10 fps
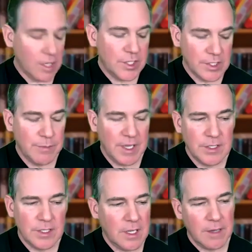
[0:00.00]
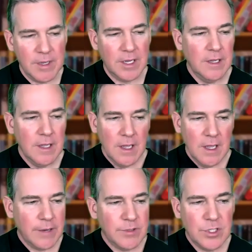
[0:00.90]
is it's amazing. I mean,
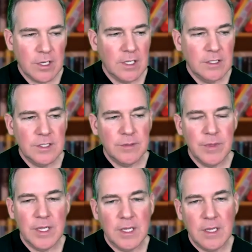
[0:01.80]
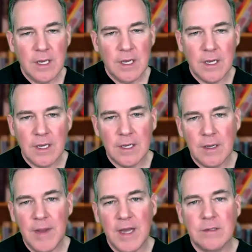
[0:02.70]
I was talking to somebody uh,
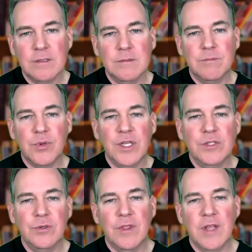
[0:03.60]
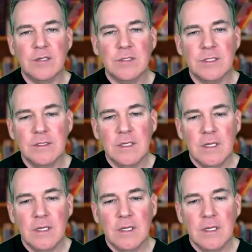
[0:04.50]
about pre 2000 um,